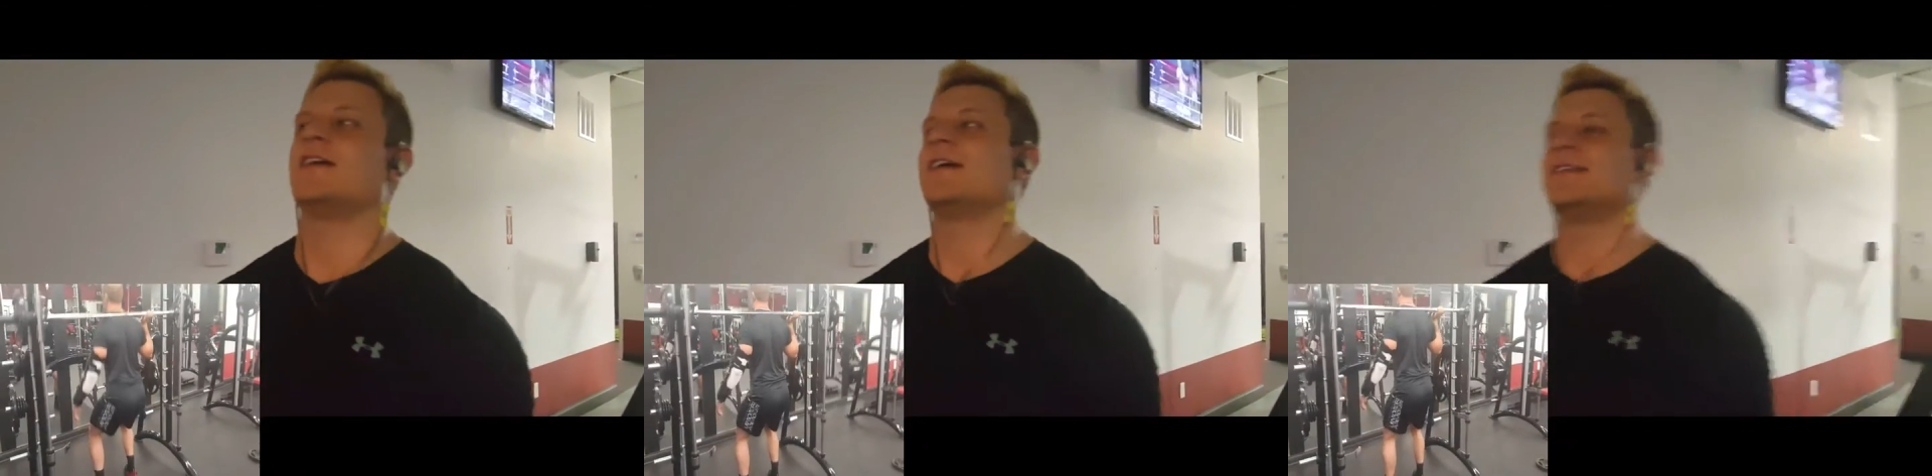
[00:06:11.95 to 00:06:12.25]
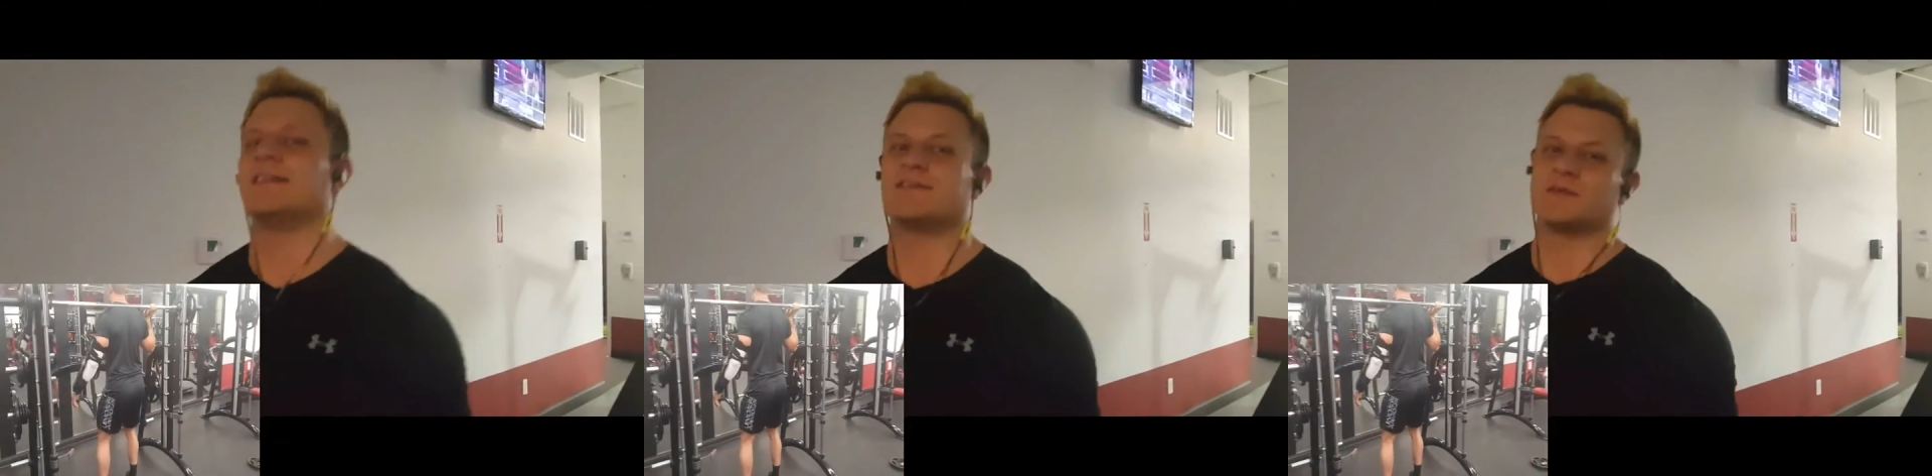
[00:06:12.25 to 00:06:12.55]
I
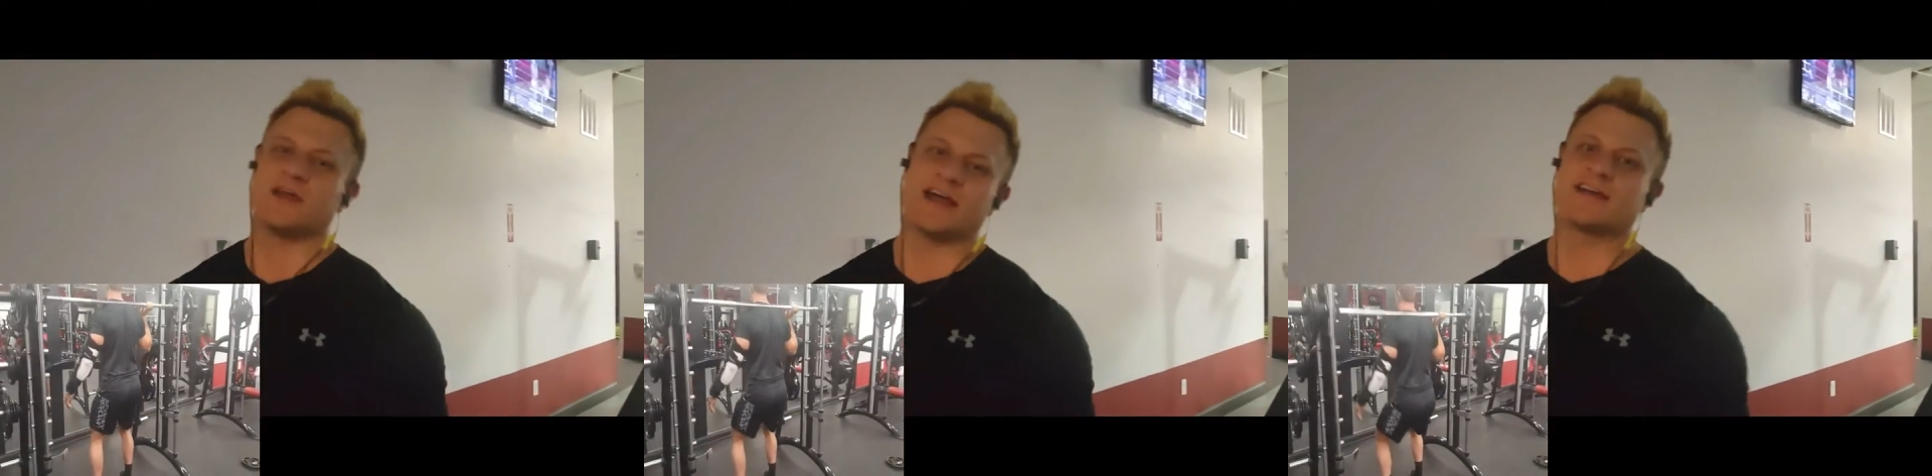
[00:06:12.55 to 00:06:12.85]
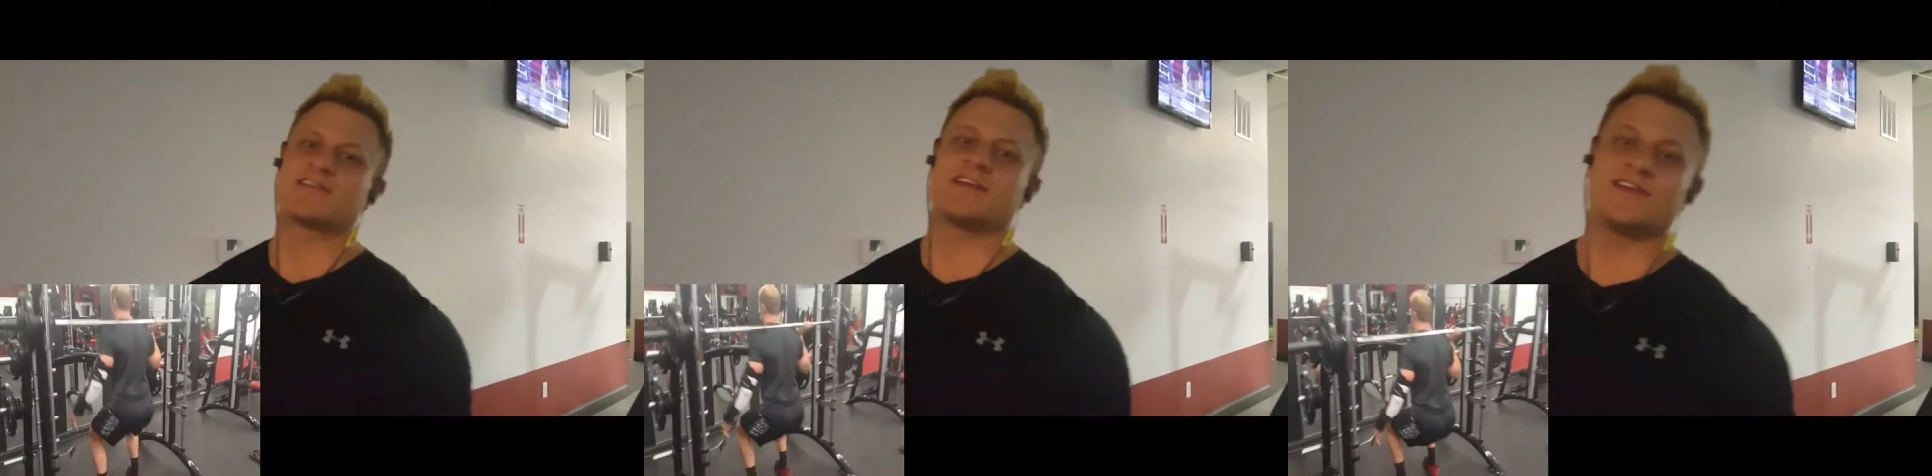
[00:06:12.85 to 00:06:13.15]
did some leg
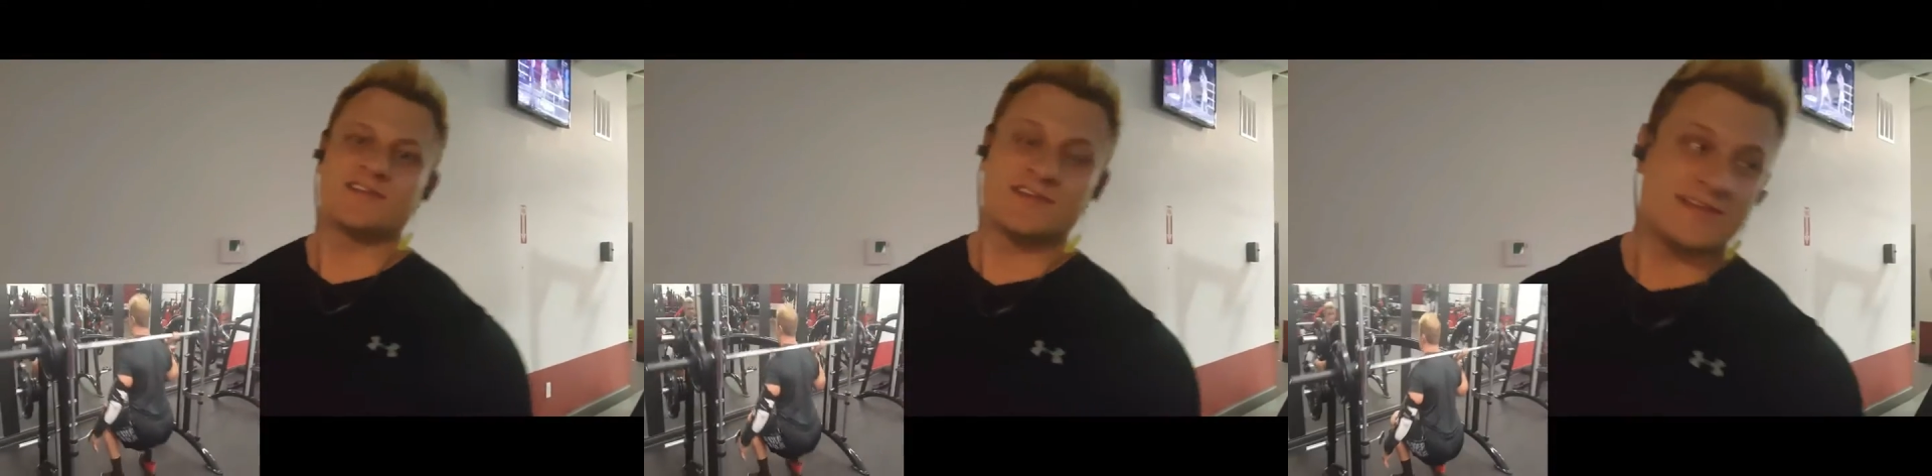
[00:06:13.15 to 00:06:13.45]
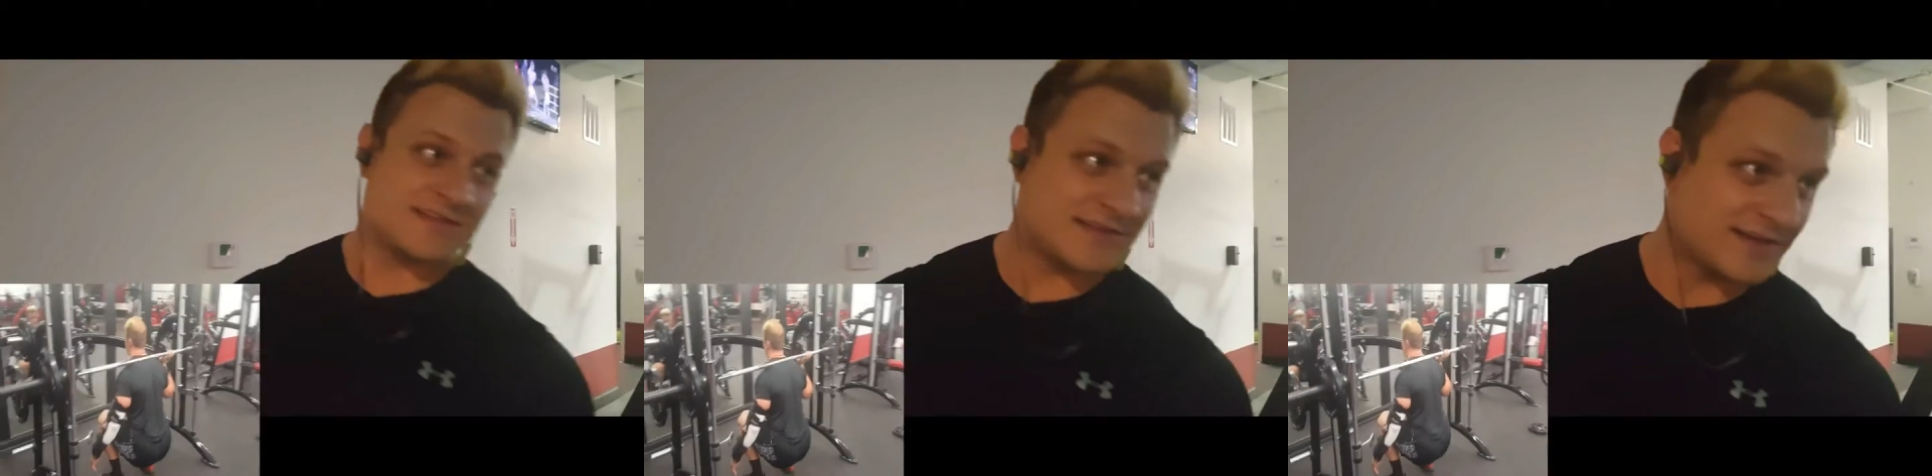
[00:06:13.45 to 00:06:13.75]

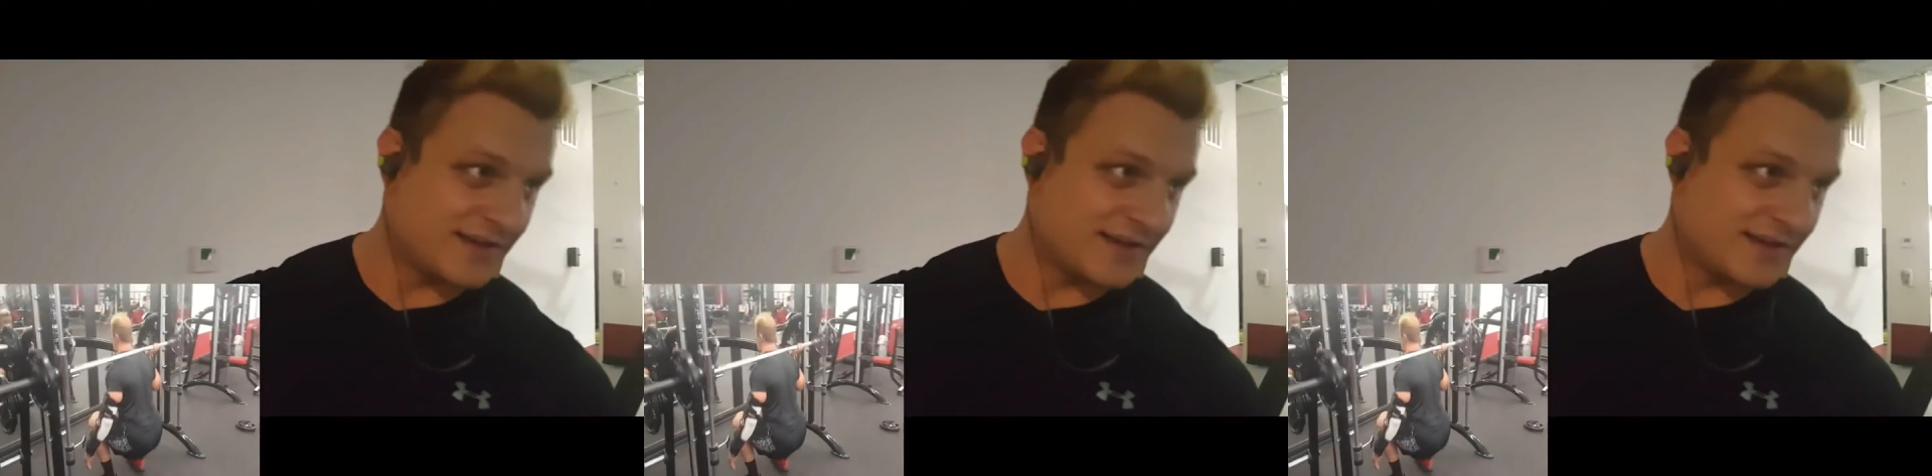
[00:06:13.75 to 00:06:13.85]
extensions,